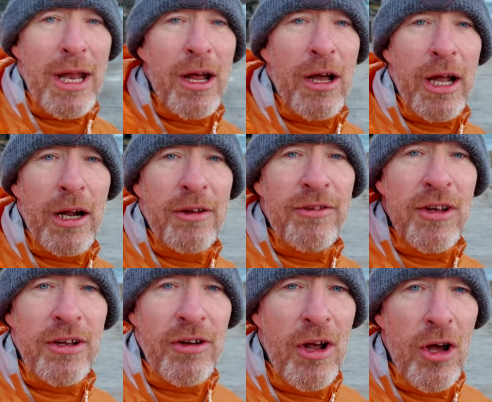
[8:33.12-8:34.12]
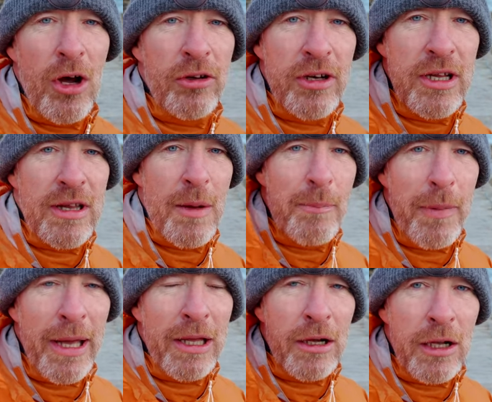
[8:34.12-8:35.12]
cannot see it, underneath that
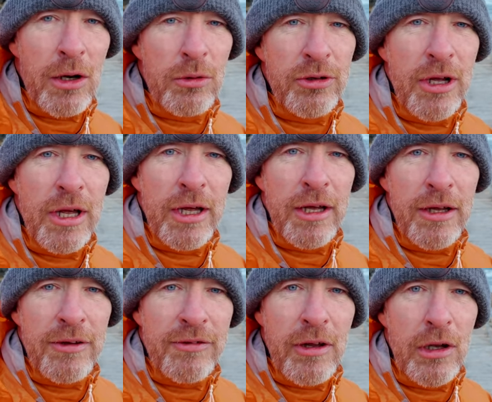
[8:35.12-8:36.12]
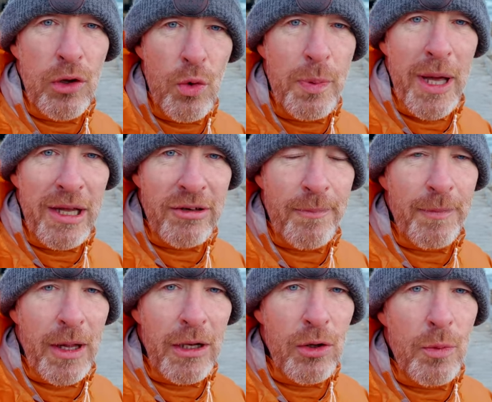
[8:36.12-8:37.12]
bank of cloud is Loophead
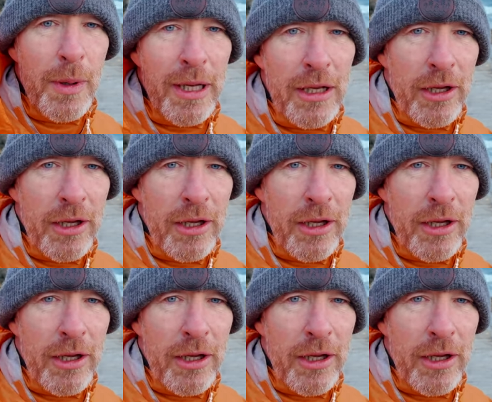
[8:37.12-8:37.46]
and Loophead